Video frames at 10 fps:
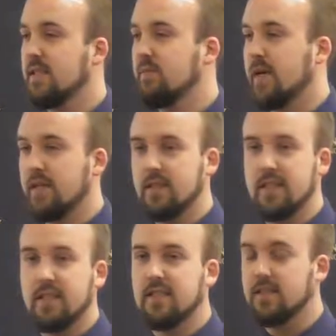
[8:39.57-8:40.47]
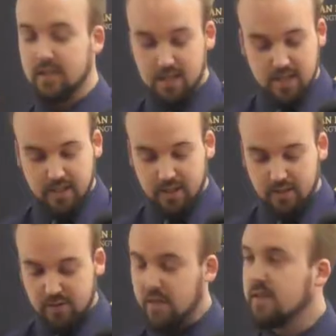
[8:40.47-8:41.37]
In my early years,
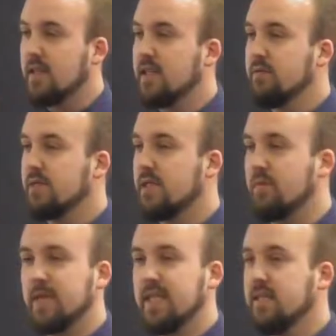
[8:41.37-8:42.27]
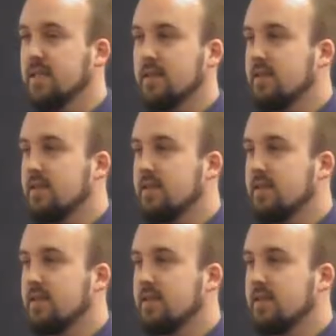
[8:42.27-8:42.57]
you start to argue with somebody,